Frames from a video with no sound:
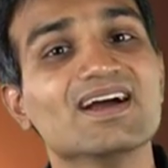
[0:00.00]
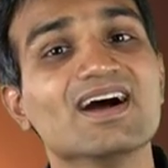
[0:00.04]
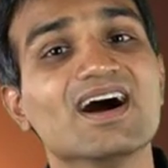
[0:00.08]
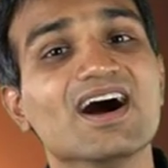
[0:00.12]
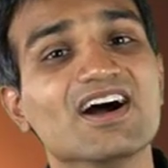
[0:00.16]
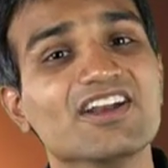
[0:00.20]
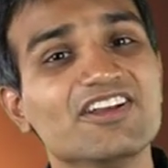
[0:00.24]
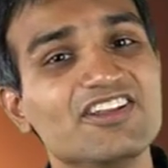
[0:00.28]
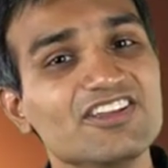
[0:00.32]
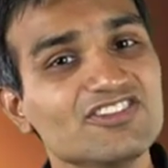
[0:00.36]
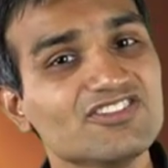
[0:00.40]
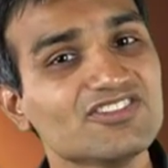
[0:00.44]

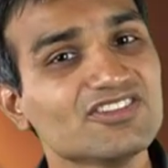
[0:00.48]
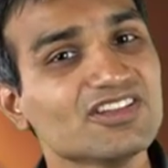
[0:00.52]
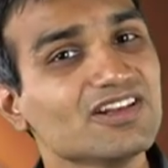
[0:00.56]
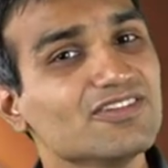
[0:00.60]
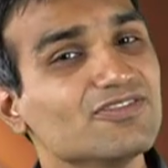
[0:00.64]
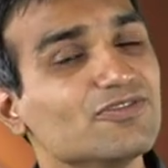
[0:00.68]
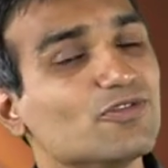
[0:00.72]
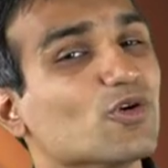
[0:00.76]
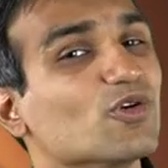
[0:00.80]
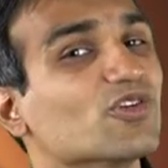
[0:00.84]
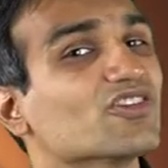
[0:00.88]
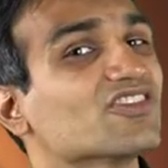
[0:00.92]
additional
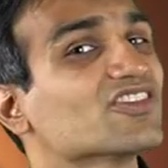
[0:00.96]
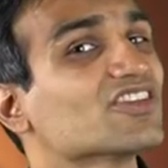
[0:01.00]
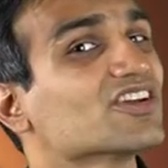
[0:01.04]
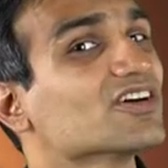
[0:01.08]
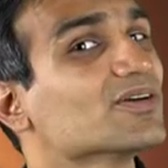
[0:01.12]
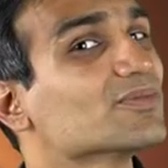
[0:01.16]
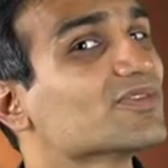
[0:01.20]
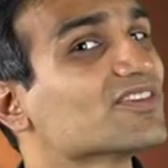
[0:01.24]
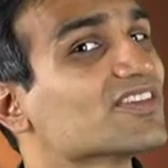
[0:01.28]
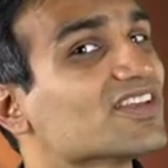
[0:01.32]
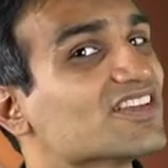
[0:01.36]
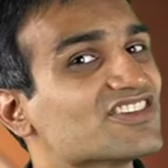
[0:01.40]
force
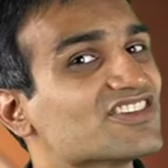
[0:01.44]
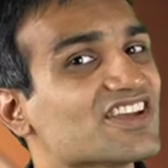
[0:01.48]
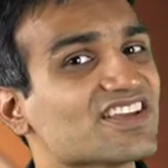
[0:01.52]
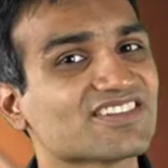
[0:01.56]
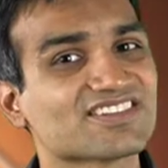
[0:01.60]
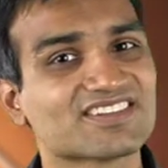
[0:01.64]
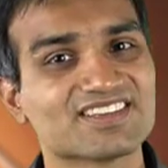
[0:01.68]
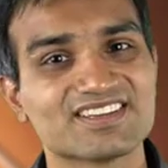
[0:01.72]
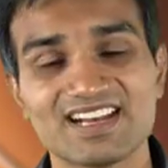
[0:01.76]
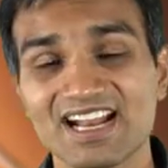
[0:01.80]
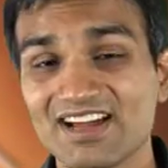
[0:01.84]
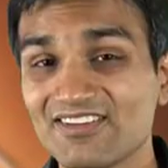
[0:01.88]
terms as
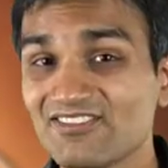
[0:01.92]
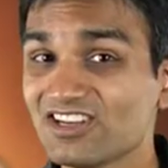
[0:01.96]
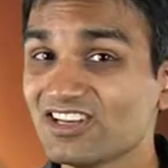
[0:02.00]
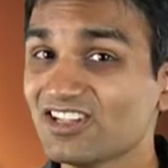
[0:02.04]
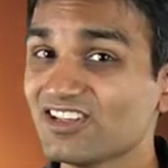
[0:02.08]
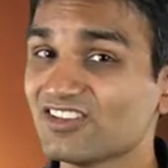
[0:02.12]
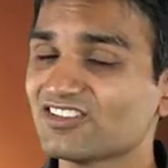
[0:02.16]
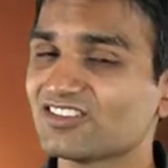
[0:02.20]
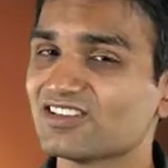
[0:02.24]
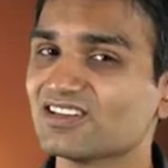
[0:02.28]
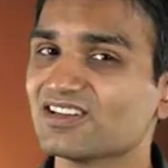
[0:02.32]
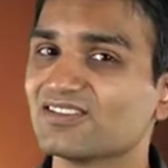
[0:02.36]

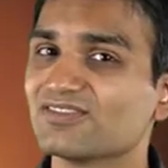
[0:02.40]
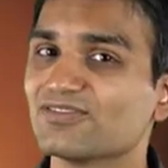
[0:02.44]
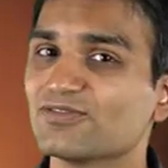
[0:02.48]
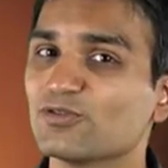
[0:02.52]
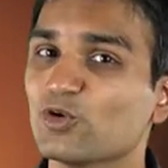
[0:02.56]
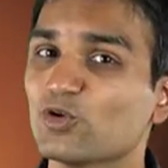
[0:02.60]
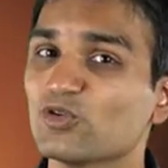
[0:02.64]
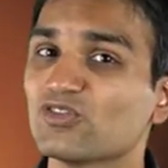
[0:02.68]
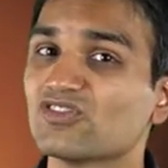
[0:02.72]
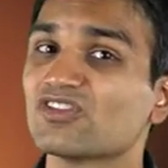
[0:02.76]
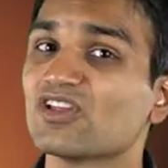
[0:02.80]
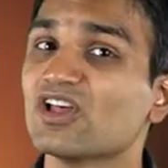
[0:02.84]
gravitational
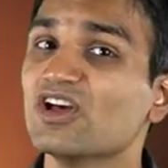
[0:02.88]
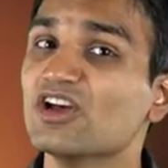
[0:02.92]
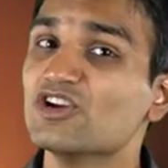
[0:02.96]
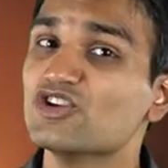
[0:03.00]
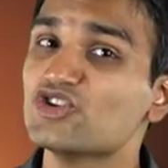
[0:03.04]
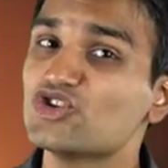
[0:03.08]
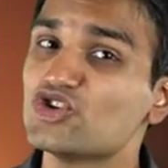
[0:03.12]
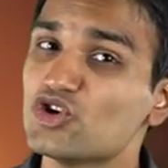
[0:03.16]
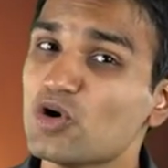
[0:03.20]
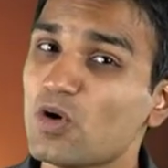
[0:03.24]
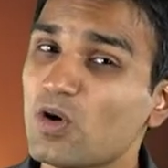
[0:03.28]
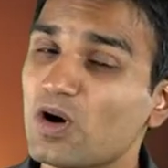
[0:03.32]
force
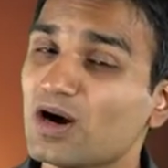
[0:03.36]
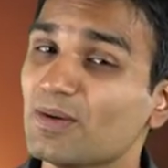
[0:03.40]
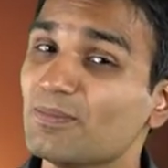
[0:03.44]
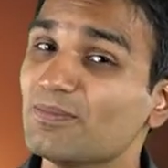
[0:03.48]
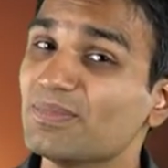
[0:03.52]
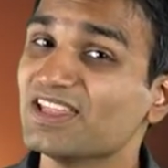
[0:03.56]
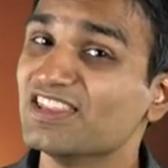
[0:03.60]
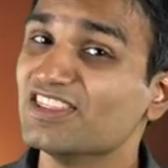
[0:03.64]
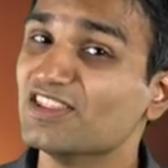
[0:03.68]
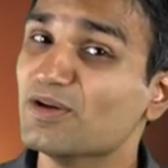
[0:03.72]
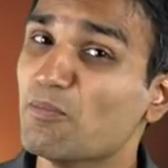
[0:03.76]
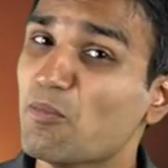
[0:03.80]
show up
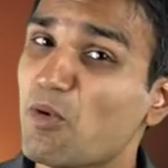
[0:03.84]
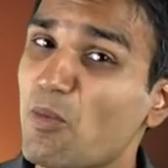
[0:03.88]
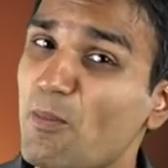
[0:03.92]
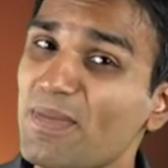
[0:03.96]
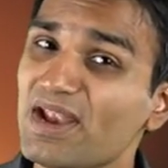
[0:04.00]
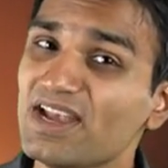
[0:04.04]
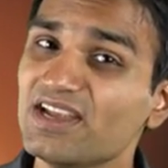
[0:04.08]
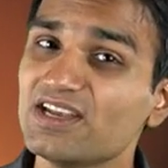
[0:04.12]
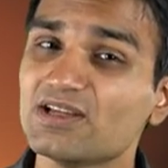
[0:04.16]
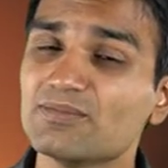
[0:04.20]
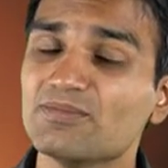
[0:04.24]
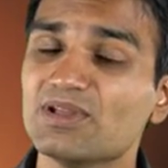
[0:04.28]
in the
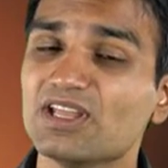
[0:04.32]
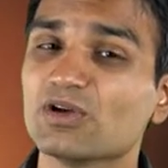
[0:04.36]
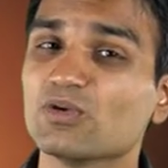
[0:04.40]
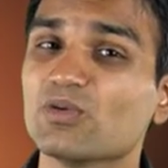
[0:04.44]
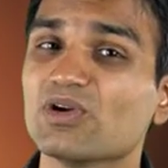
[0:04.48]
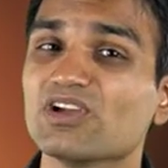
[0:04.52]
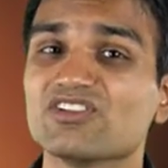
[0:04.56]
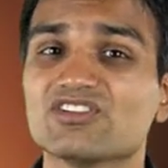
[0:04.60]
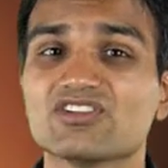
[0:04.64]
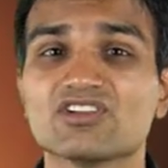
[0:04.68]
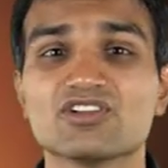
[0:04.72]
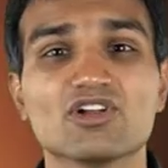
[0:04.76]
momentum
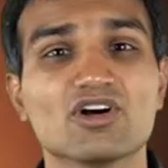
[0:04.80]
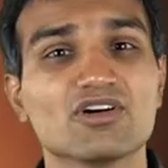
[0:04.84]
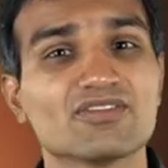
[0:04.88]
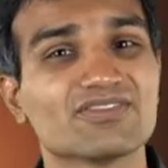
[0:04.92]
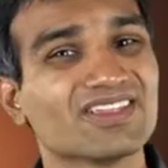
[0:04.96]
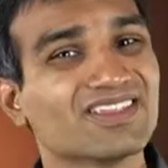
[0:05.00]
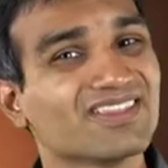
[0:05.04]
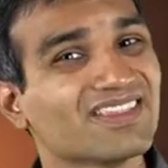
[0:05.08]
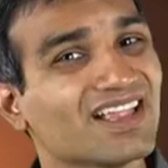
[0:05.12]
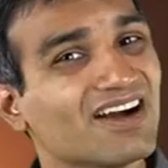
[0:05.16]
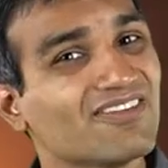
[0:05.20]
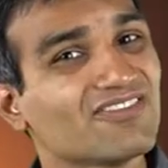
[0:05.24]
equation of
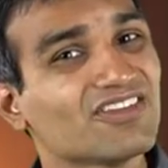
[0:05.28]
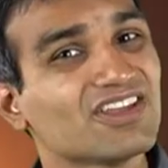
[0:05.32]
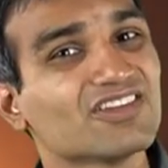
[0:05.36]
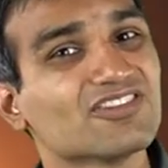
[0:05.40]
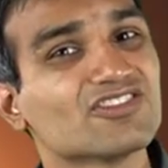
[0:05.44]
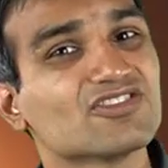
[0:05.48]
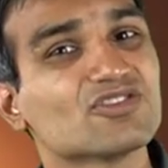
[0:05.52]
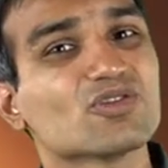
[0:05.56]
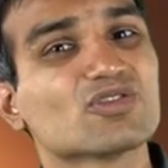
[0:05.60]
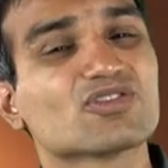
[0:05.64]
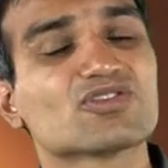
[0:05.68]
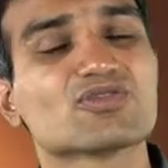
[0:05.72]
the
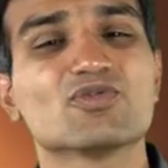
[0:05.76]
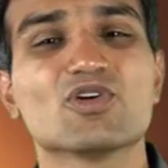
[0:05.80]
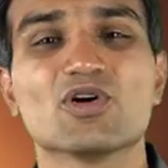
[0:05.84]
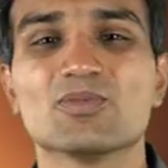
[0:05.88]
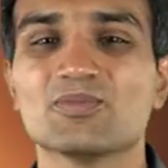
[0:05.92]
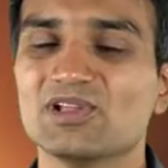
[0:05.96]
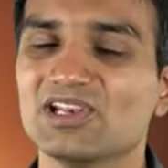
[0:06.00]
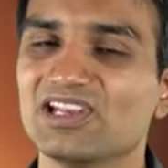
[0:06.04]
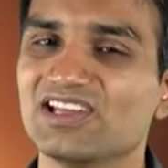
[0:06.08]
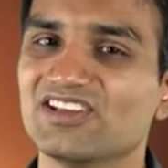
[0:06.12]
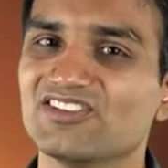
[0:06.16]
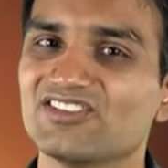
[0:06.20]
Navier-Stokes
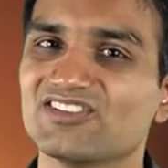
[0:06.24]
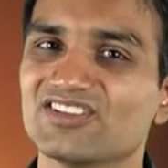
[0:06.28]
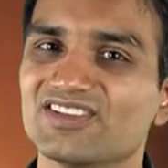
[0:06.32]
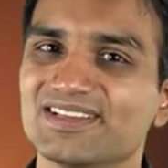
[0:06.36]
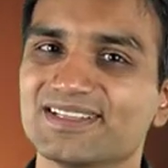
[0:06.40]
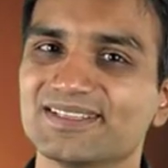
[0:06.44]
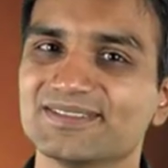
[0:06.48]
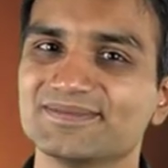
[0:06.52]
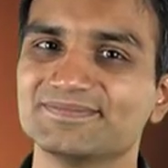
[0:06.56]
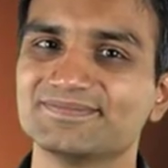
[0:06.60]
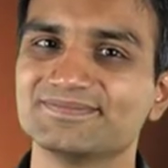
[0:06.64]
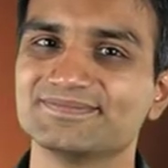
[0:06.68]
formulation.
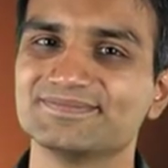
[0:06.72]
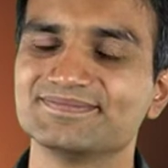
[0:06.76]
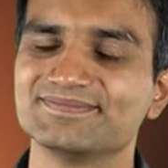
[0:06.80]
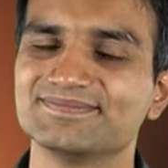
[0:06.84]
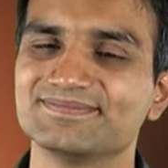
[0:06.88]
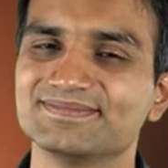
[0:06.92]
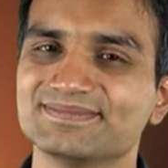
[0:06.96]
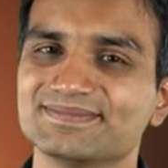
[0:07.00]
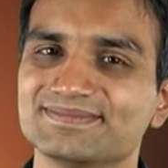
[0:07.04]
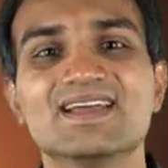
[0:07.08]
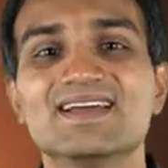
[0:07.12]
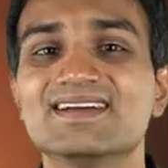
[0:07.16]

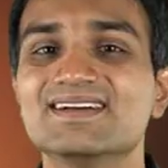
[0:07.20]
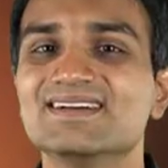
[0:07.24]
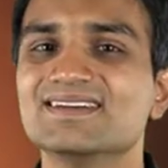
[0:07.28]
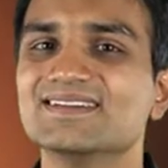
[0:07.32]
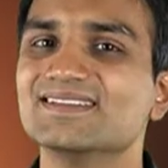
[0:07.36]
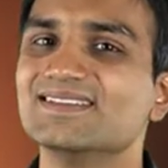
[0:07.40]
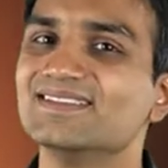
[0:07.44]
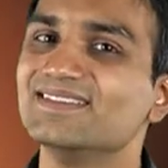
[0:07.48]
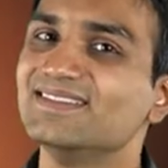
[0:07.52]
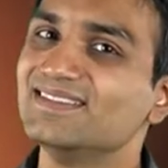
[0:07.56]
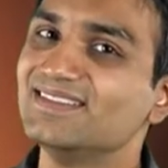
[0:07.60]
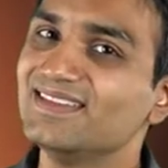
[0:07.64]

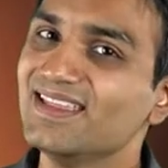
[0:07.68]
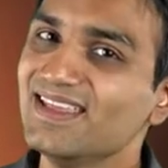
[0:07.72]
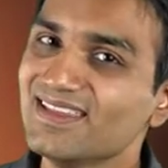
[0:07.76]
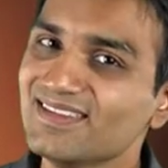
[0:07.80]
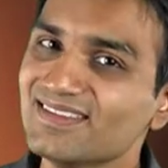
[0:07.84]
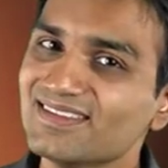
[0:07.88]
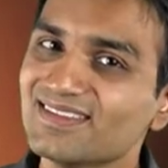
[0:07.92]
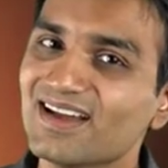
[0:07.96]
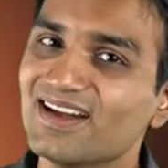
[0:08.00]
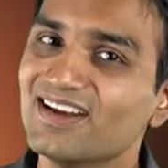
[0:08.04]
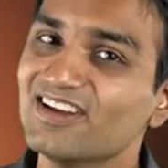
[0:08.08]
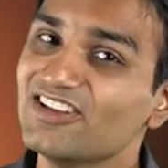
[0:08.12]

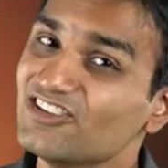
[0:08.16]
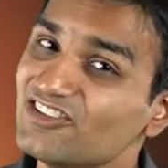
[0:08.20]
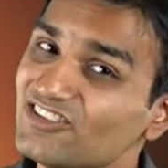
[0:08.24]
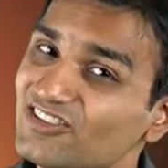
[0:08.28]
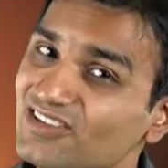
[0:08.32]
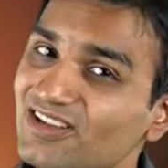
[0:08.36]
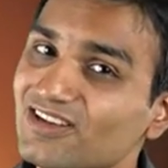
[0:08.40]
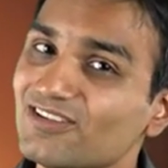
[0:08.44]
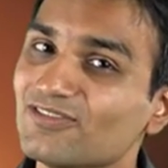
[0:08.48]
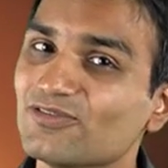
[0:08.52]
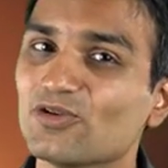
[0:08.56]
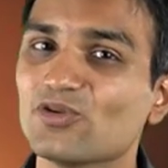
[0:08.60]
These
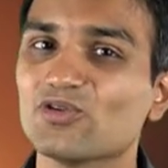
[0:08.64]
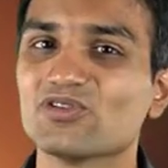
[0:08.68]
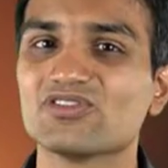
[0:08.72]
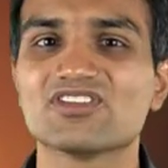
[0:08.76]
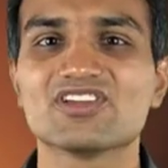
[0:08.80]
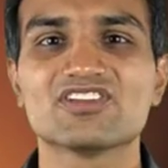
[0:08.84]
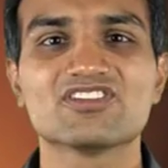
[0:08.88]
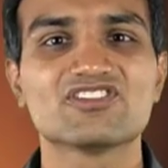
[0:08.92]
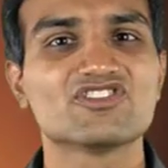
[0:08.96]
additional forces